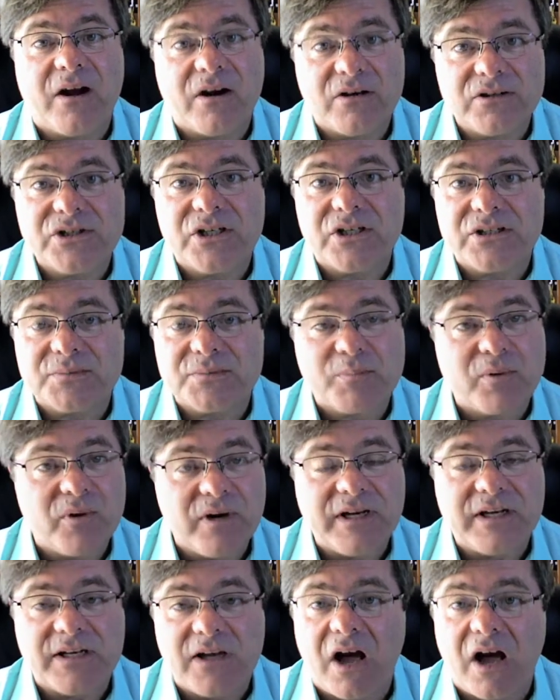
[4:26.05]
are just
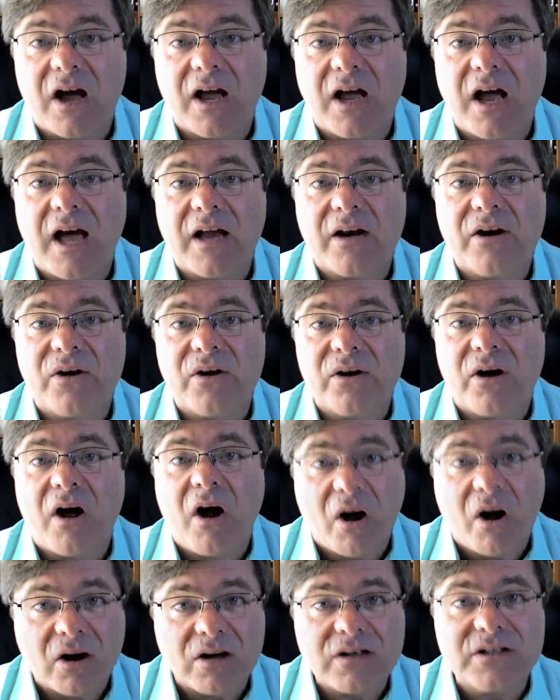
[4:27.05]
pretty doggone
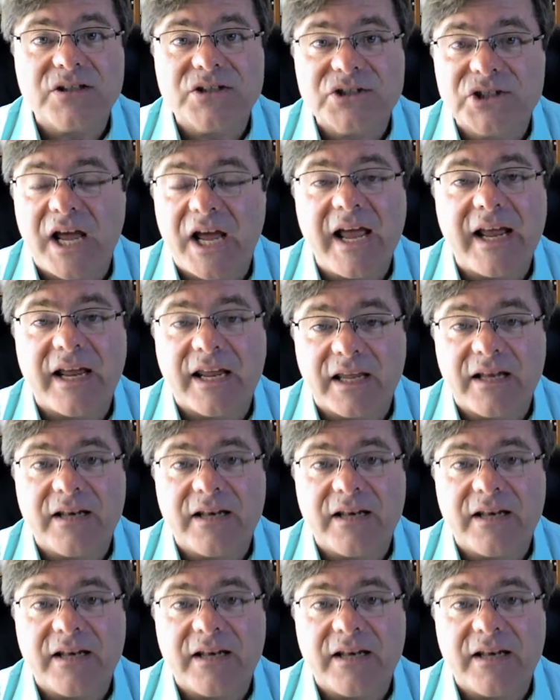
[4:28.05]
hard to shake.